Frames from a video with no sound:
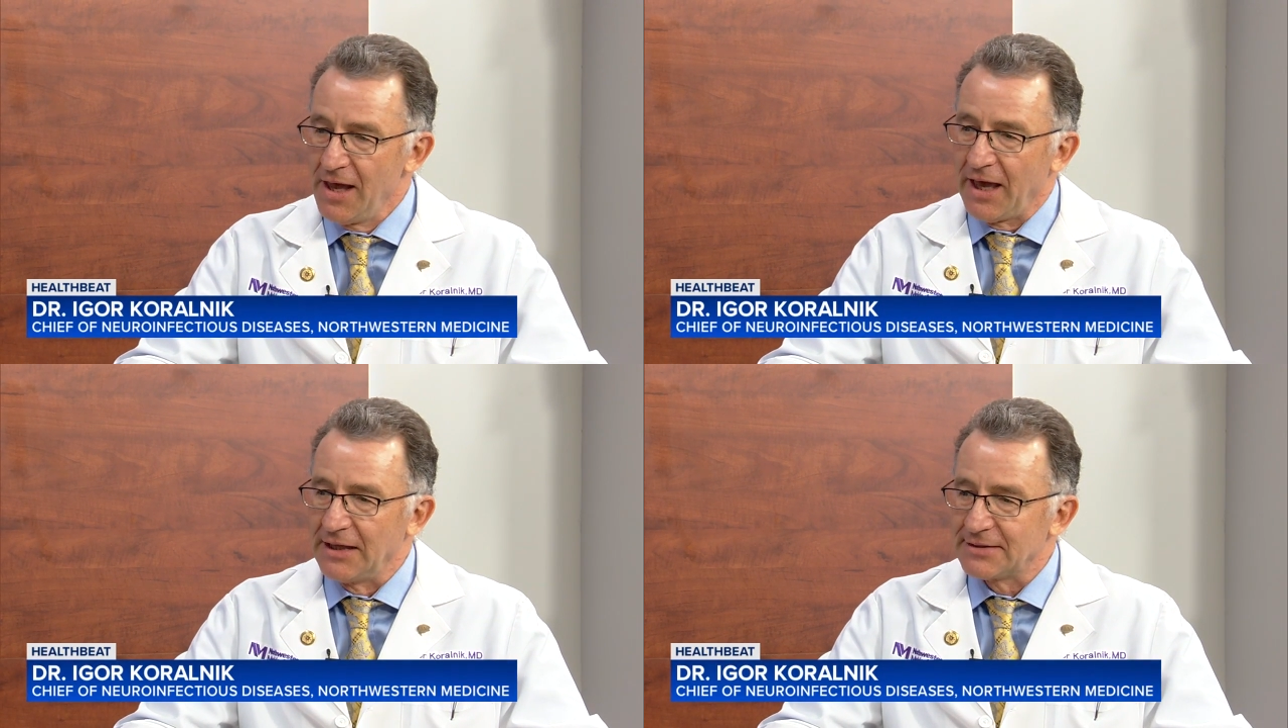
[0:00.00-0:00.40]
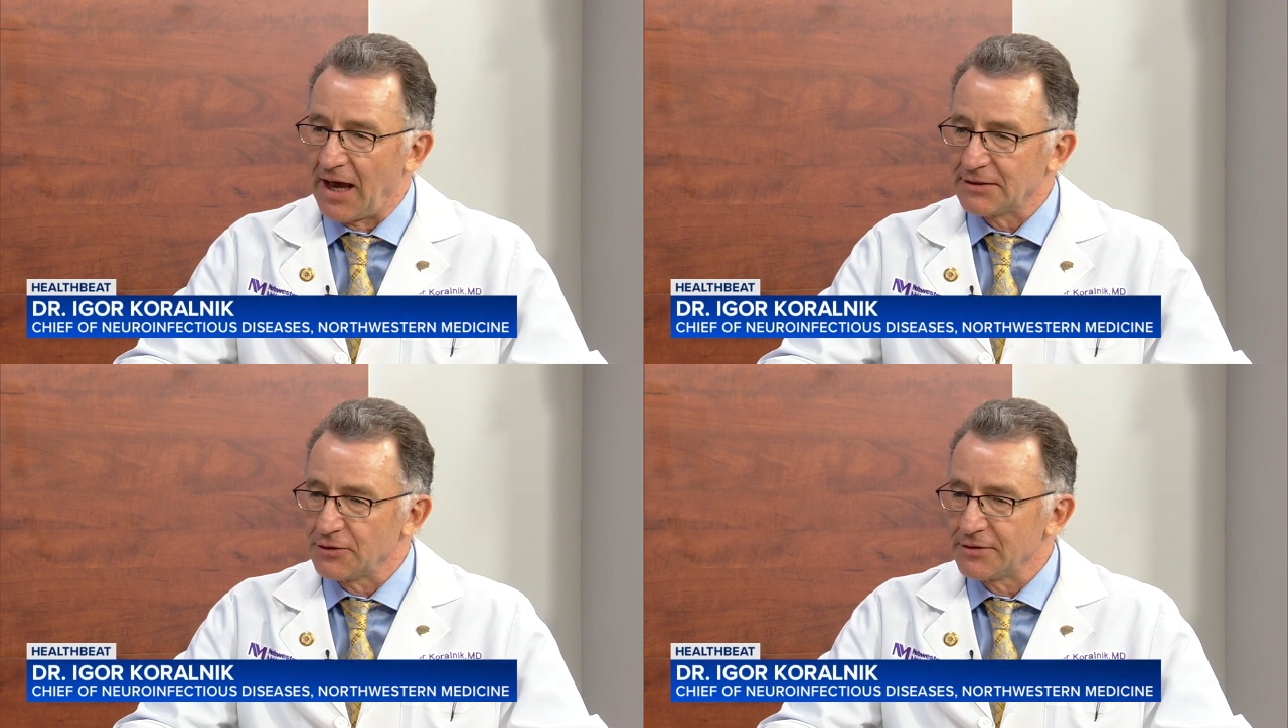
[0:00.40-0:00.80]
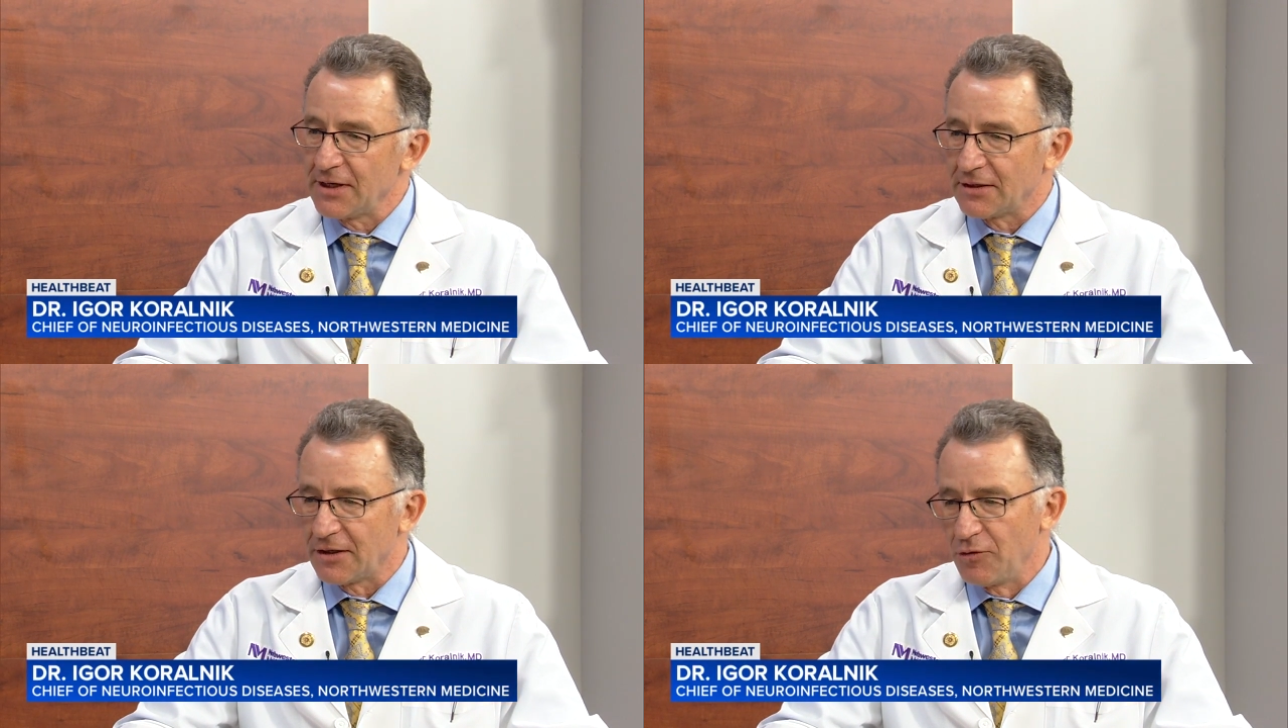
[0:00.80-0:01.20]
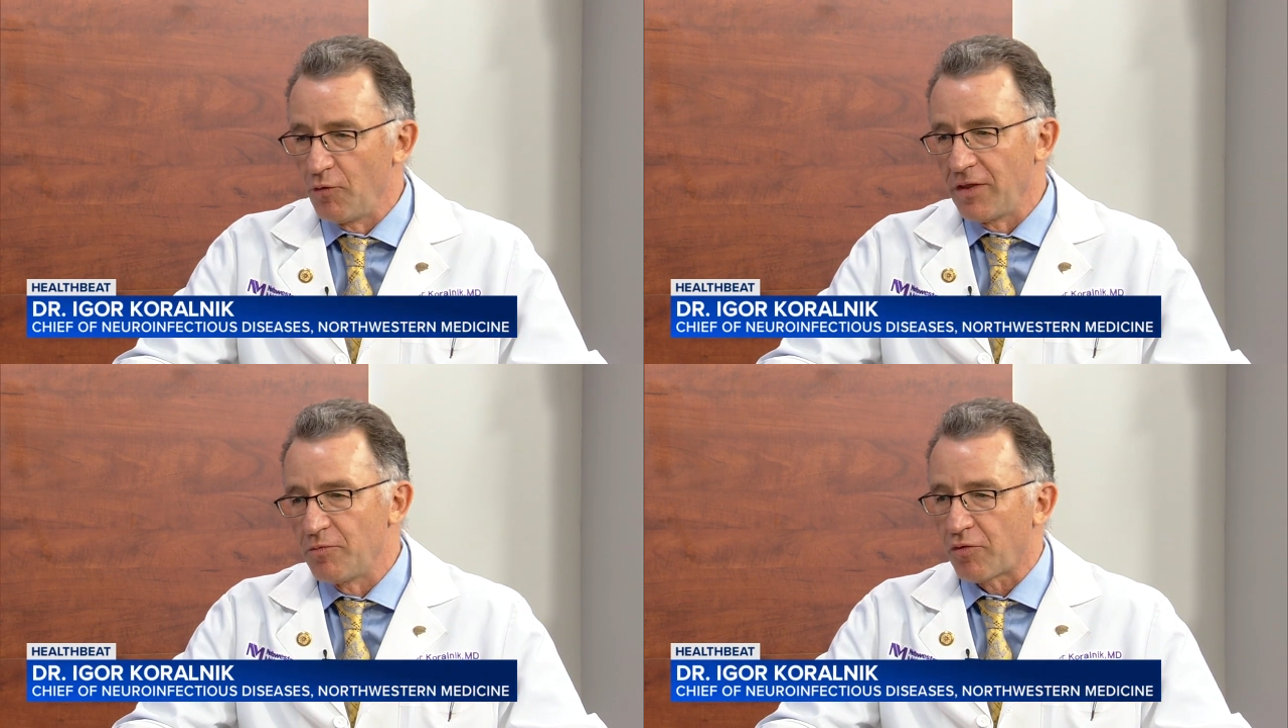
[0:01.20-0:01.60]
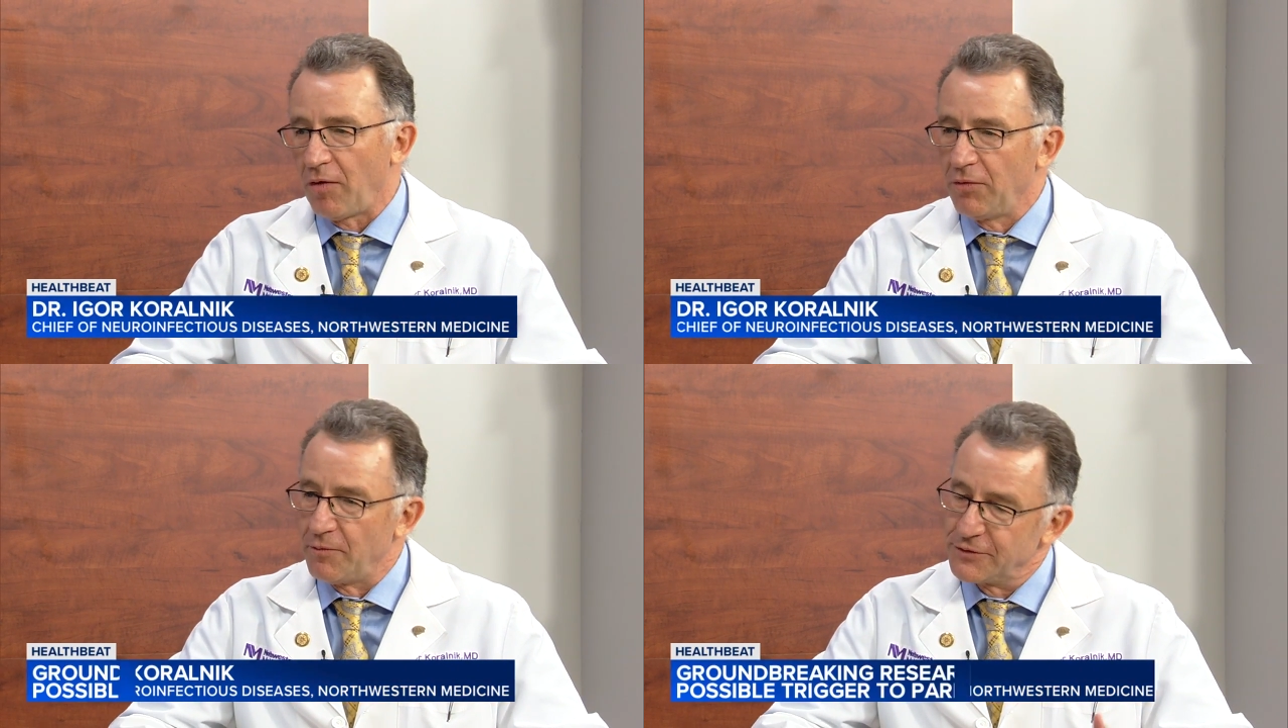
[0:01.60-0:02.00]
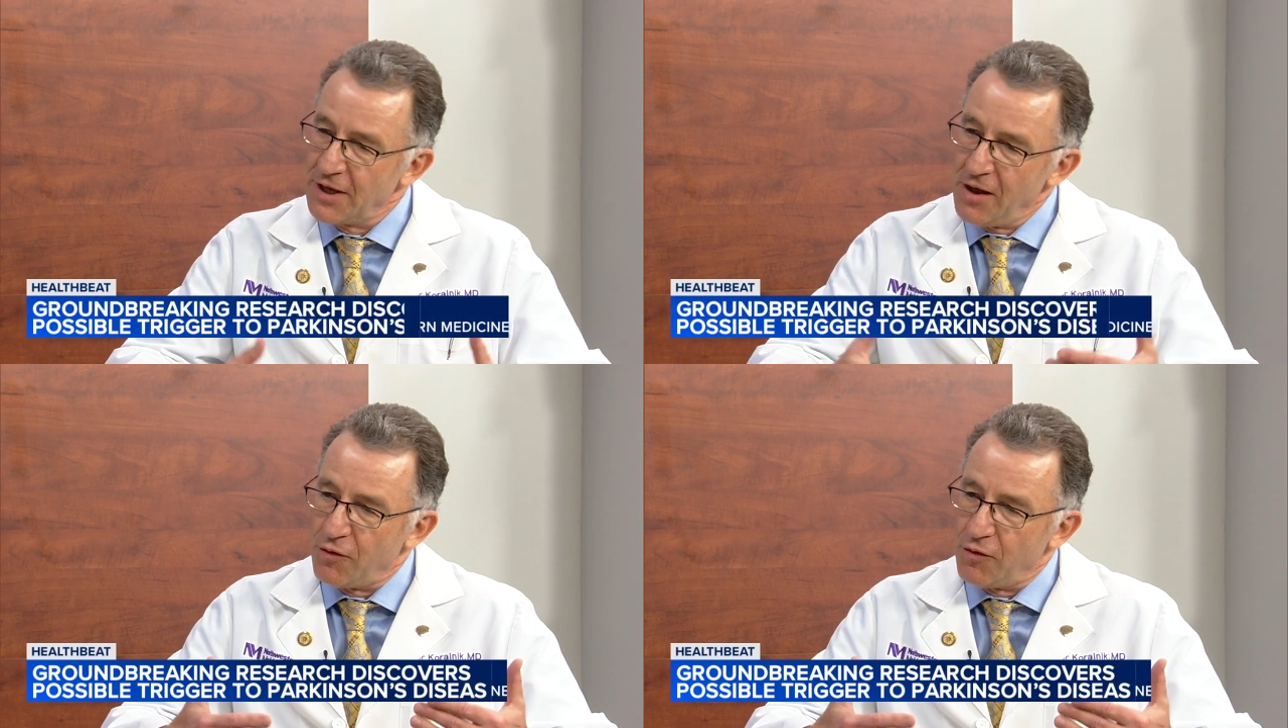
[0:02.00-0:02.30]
It's associated with problems